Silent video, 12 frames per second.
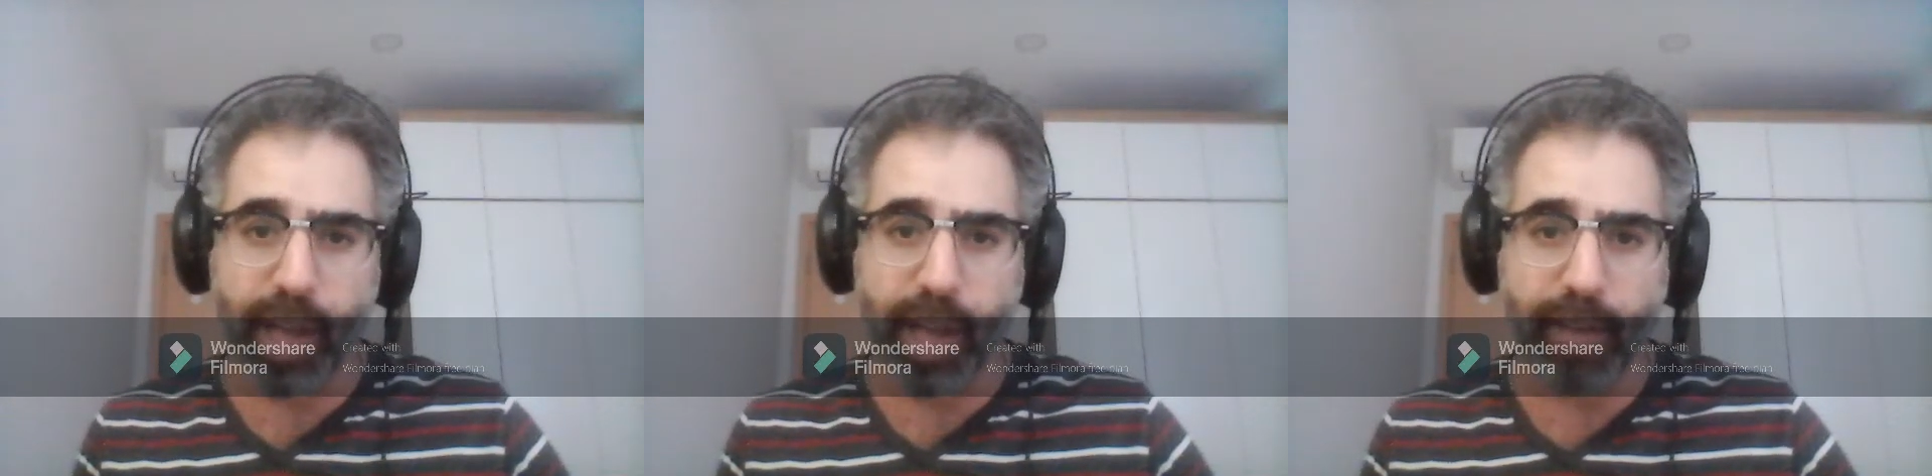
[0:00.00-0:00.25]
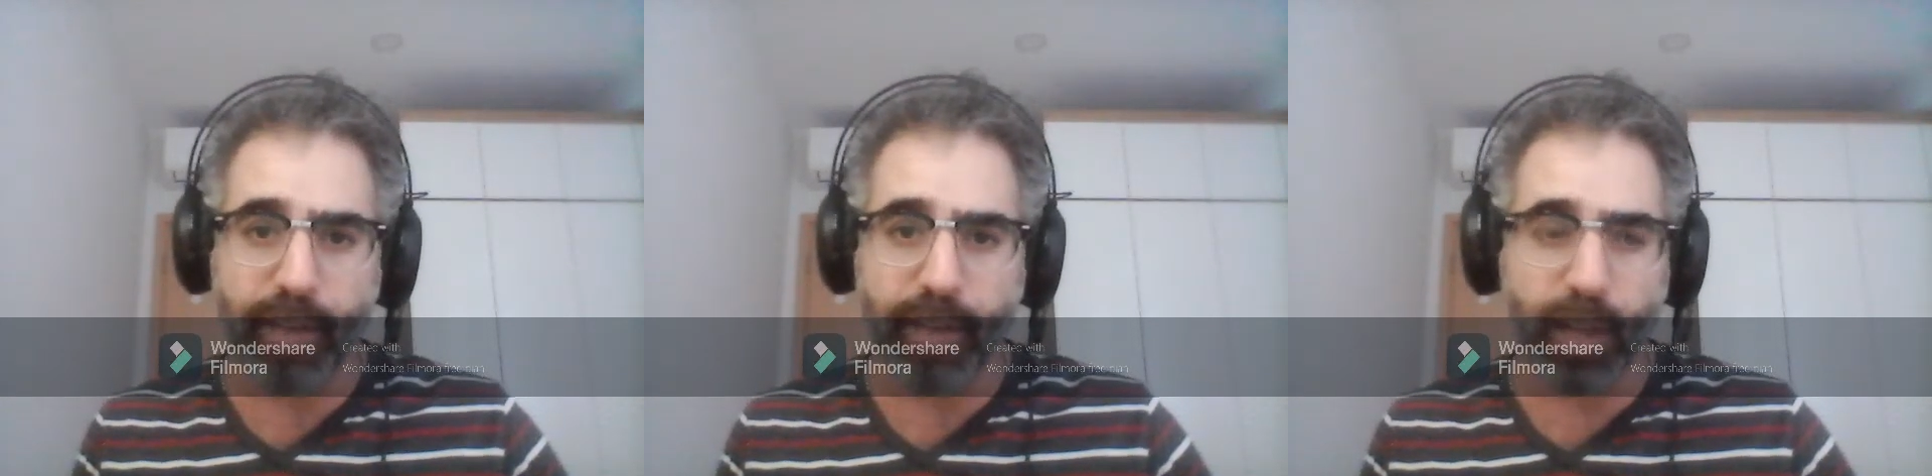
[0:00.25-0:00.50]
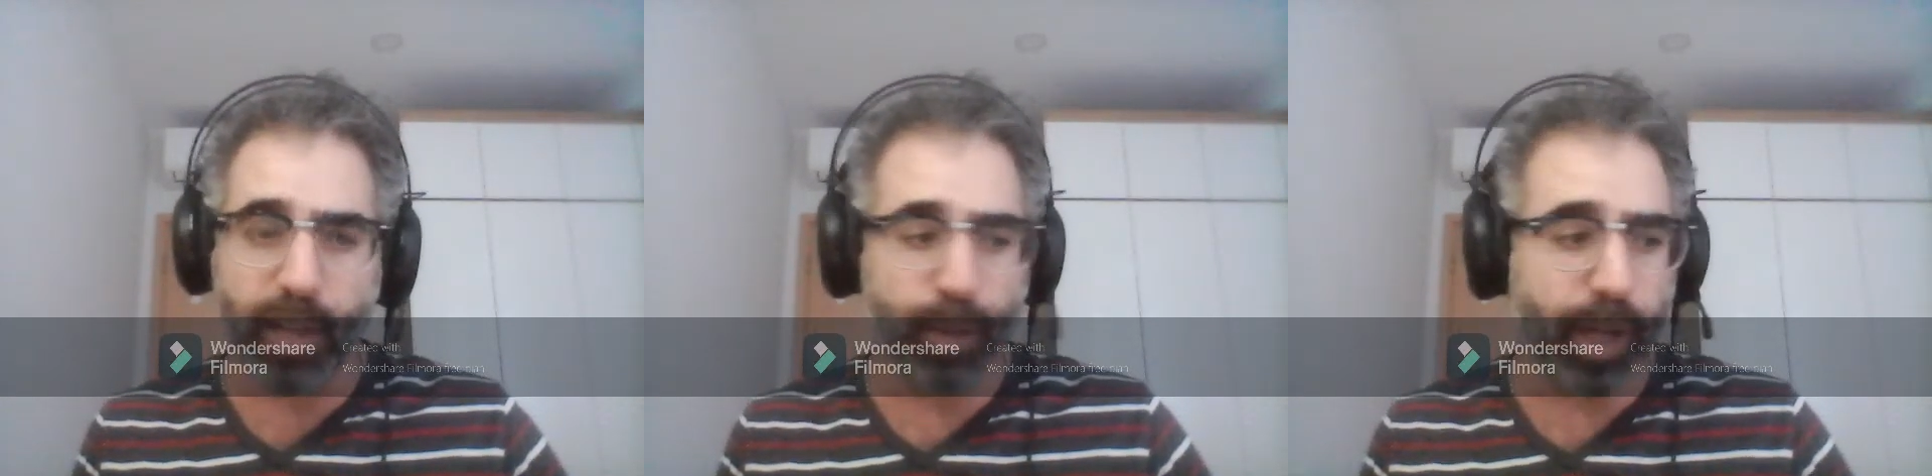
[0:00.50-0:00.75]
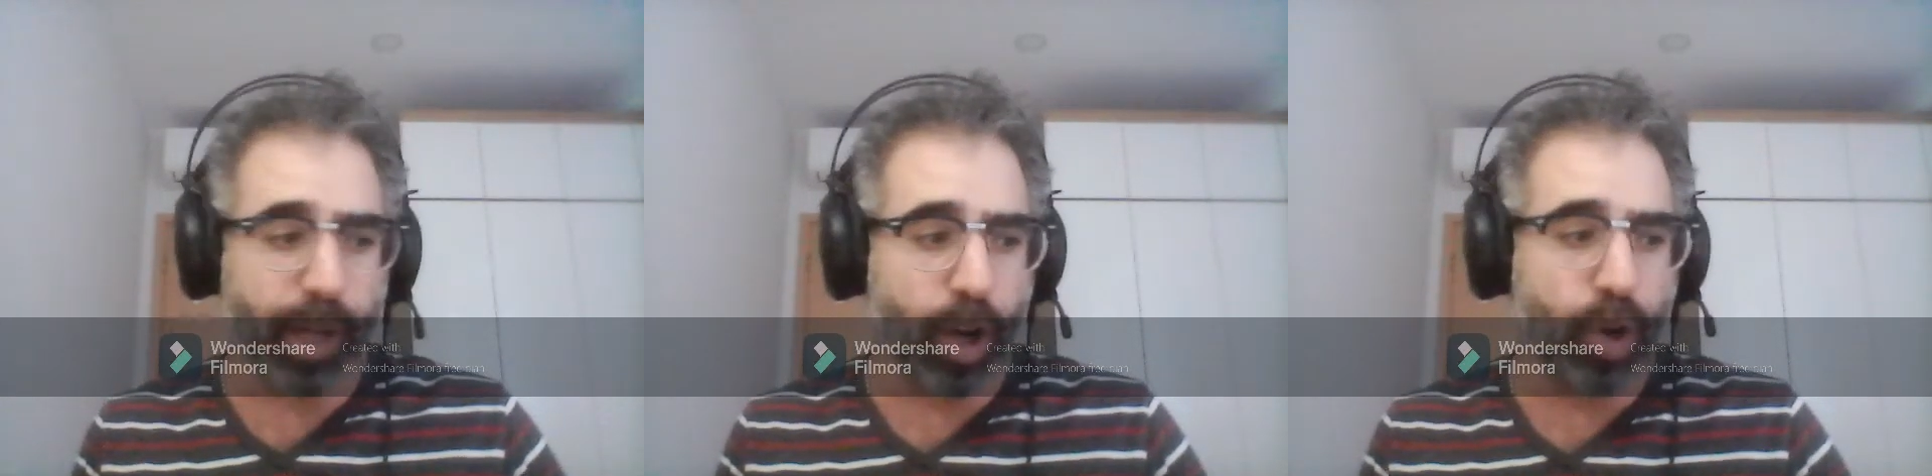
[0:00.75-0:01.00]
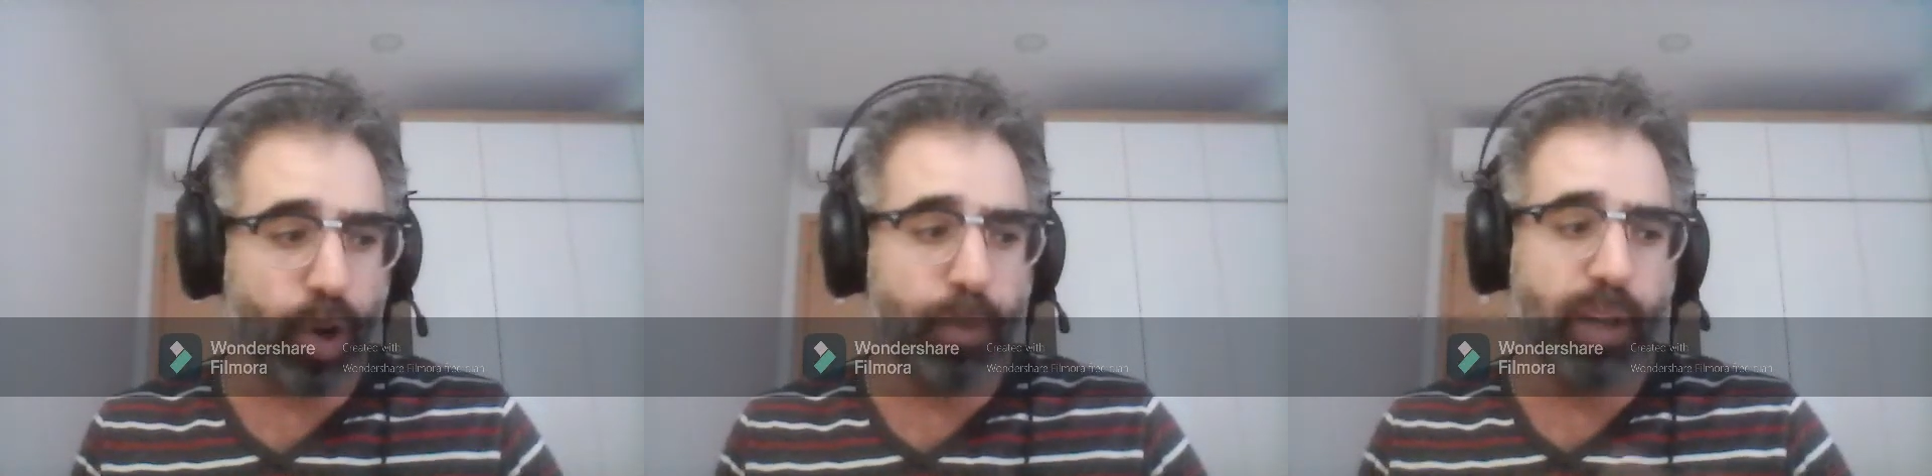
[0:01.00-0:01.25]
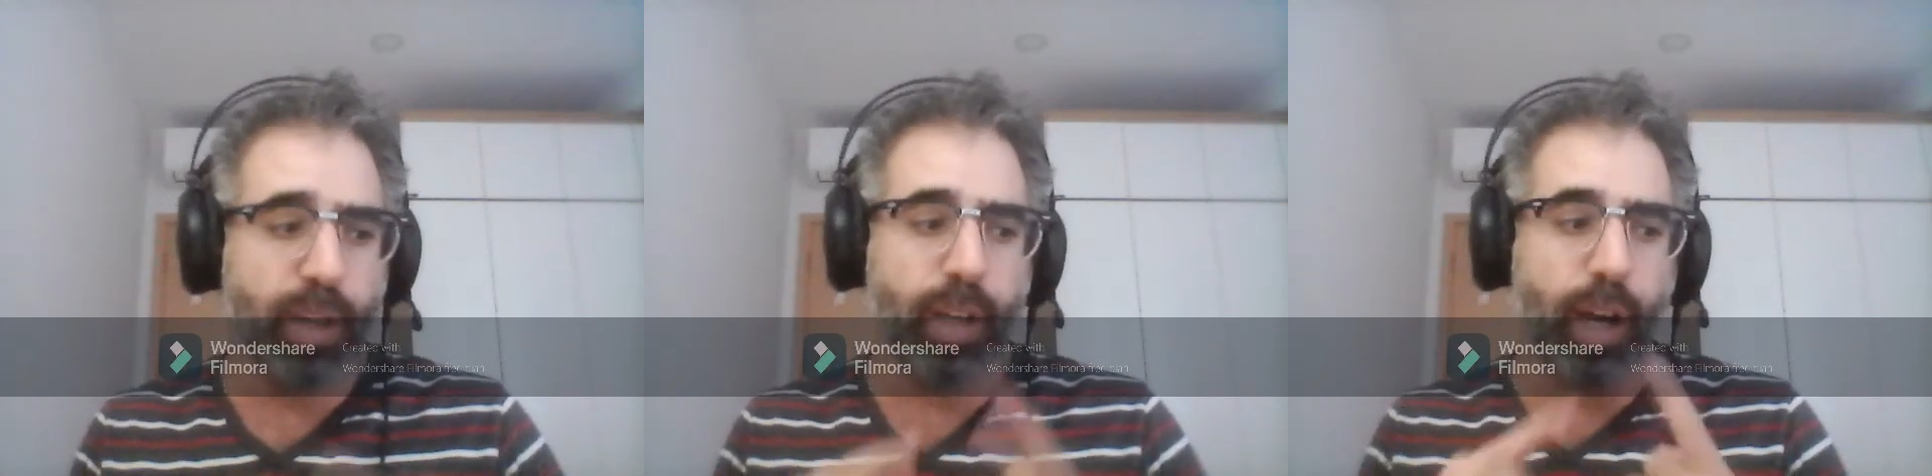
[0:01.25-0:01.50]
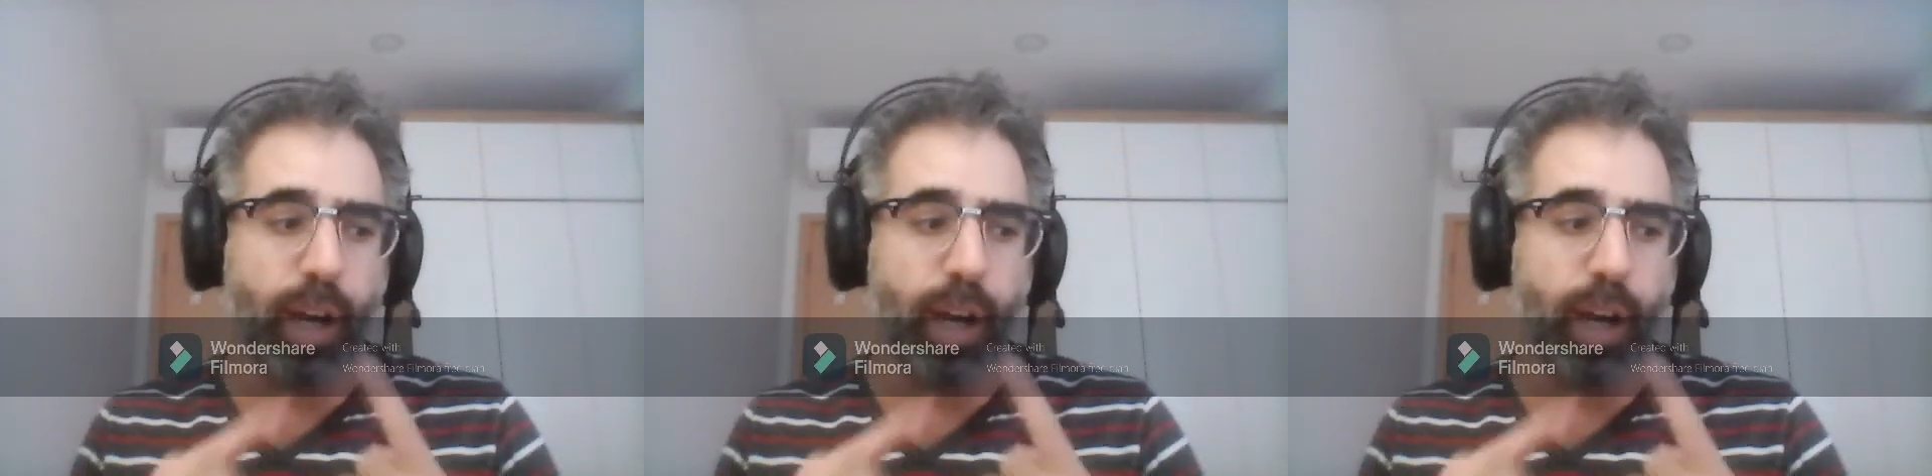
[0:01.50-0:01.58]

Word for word: they have available at home.